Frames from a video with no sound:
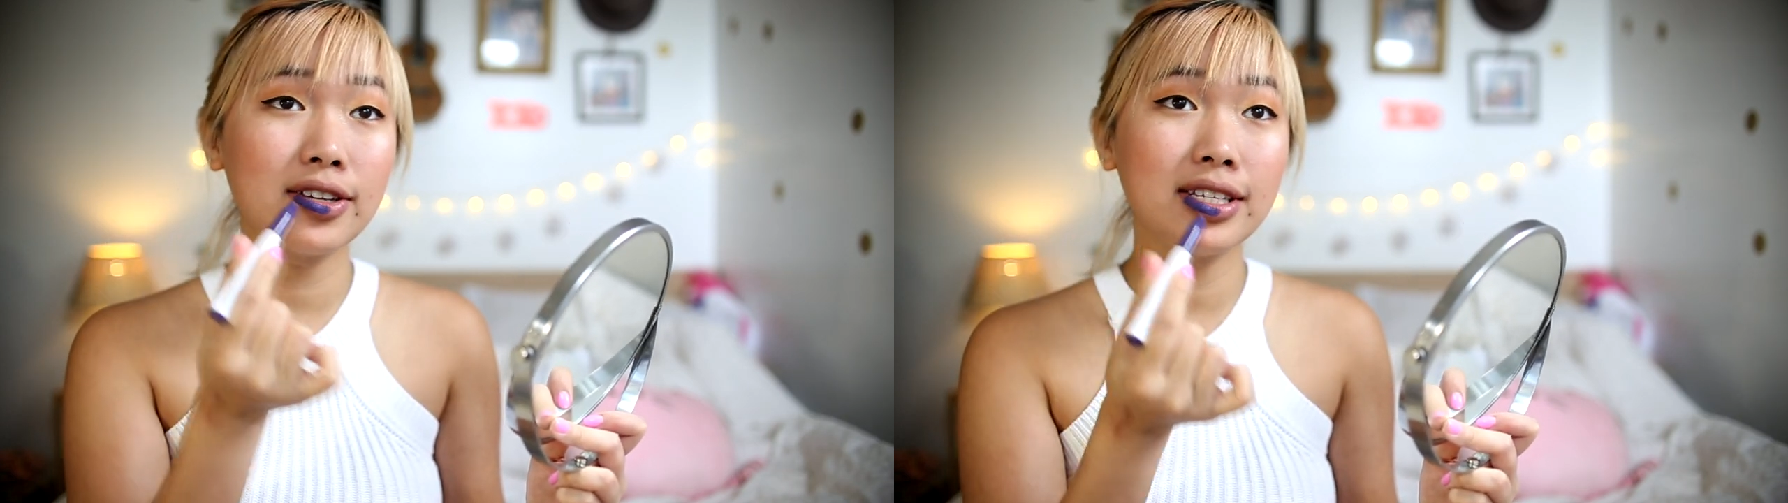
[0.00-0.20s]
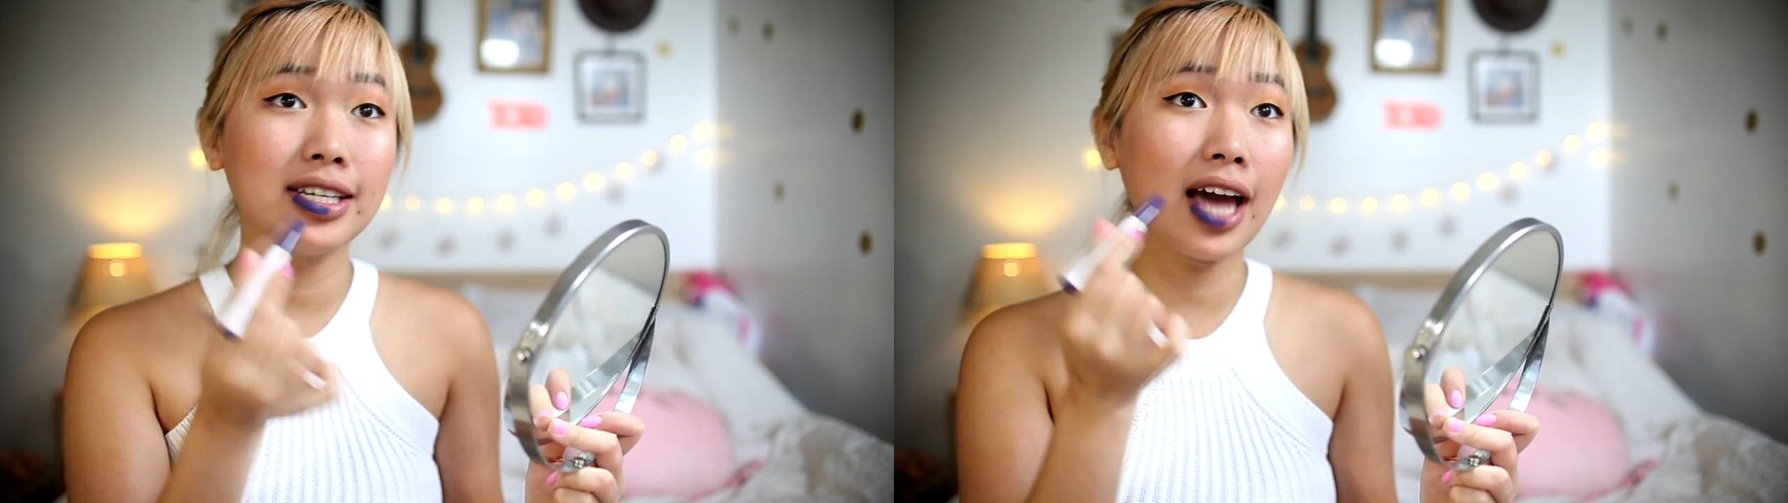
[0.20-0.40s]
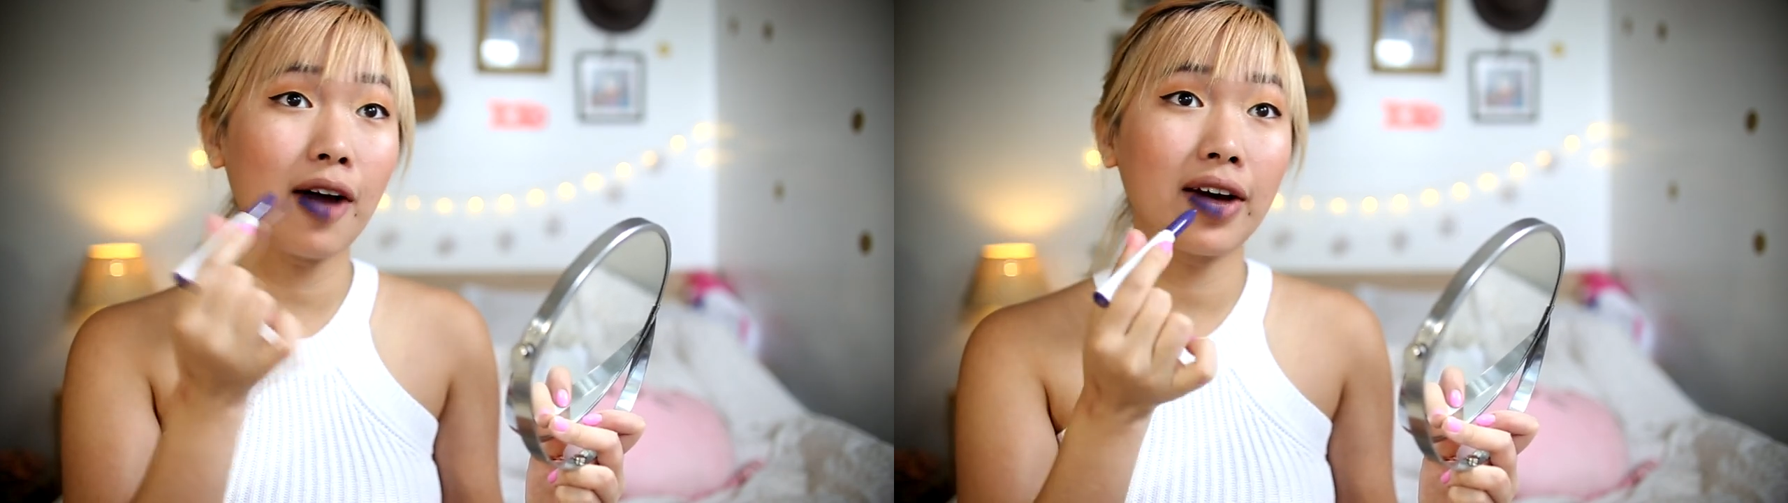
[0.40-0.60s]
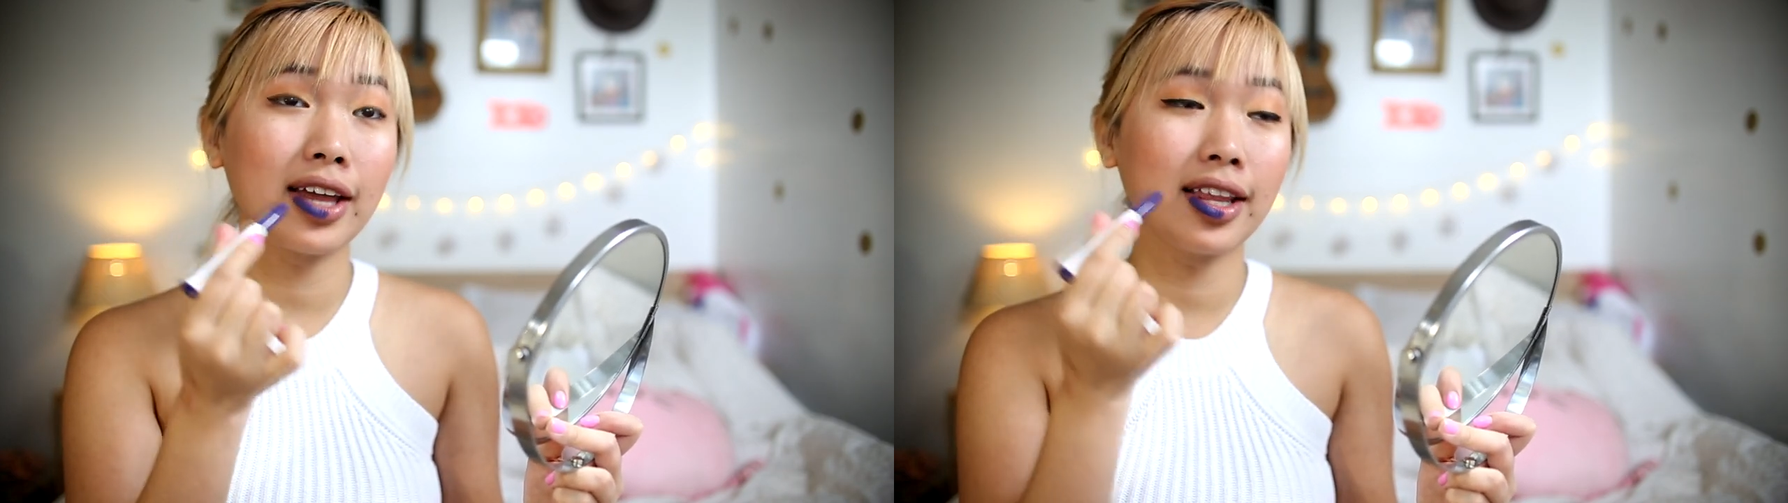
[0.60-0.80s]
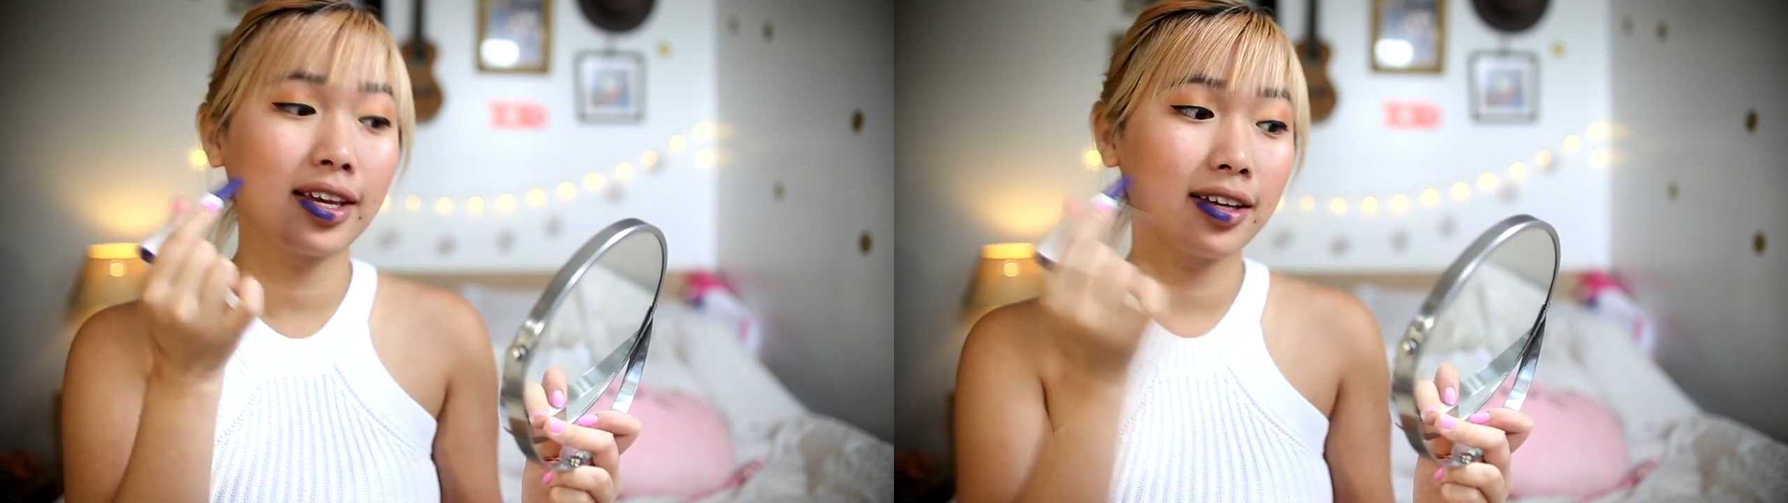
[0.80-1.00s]
you see how
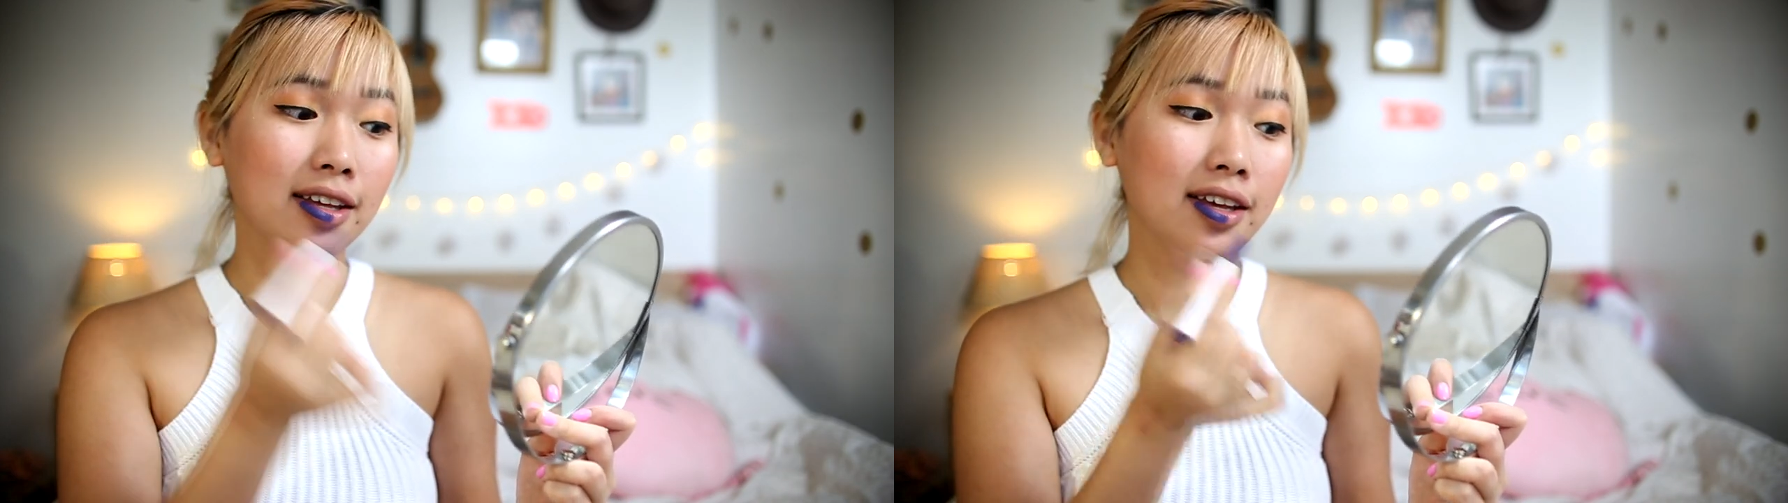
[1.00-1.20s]
I like